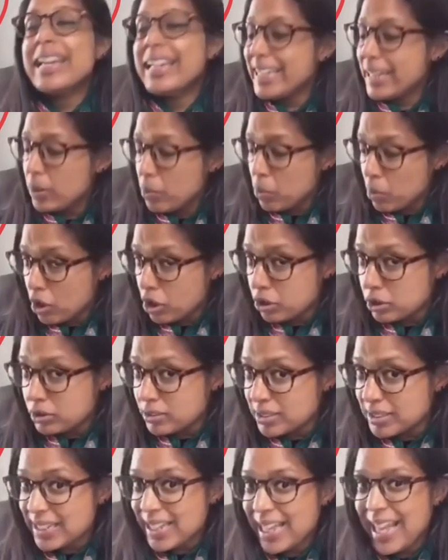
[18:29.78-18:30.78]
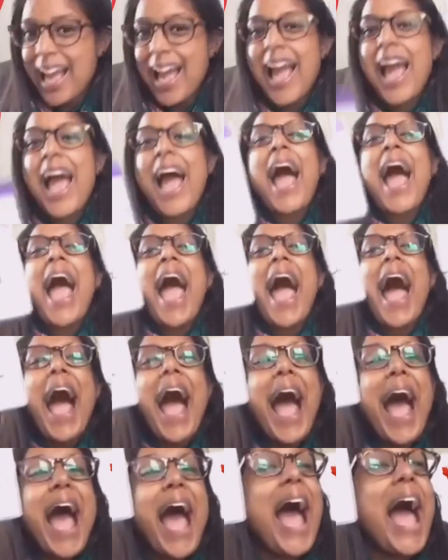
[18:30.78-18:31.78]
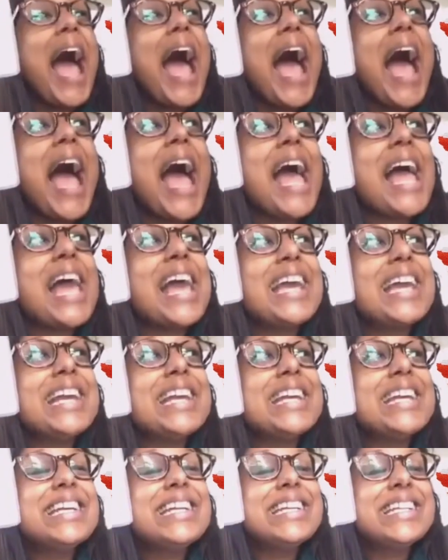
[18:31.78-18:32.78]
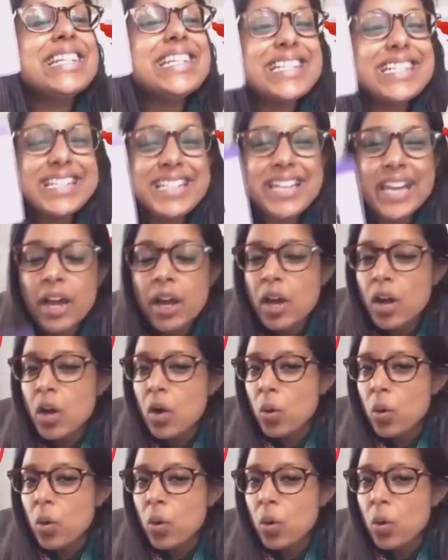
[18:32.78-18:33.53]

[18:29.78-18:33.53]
It was A.